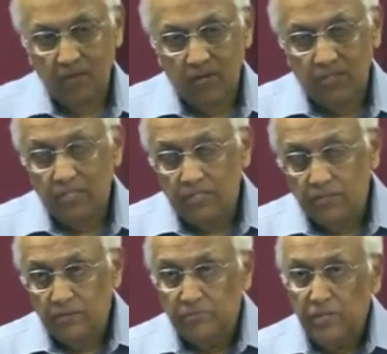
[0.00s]
Once
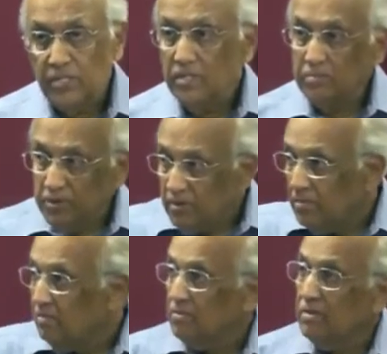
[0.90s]
Jesus was preaching, they pulled
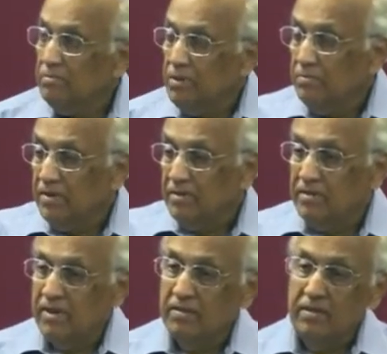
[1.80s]
him down from the pulpit and
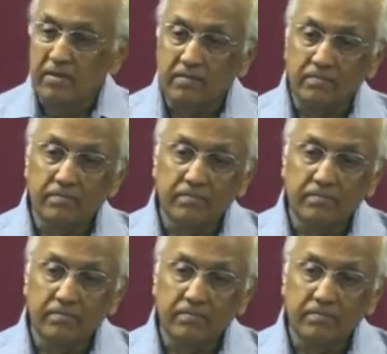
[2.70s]
tried to kill him.